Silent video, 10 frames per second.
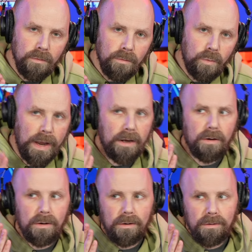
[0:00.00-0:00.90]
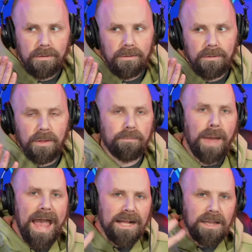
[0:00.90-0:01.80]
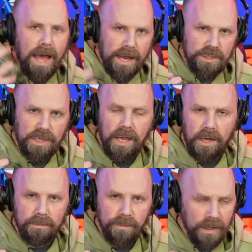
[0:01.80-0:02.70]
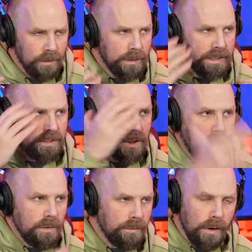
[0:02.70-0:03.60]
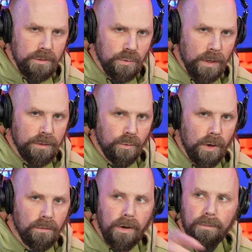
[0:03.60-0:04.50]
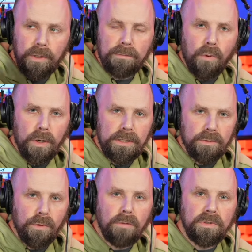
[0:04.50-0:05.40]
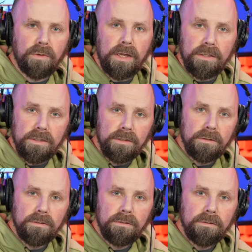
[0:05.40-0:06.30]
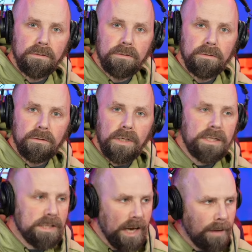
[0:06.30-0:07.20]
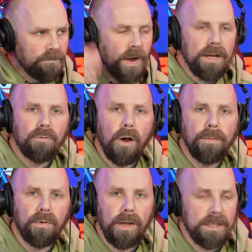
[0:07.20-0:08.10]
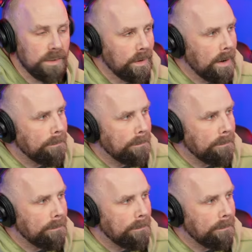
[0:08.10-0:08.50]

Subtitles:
Where the backlash came, because Cody Rhodes won the Royal Rumble, he pointed to Roman Reigns. He said, I'm fighting Roman Reigns. He went on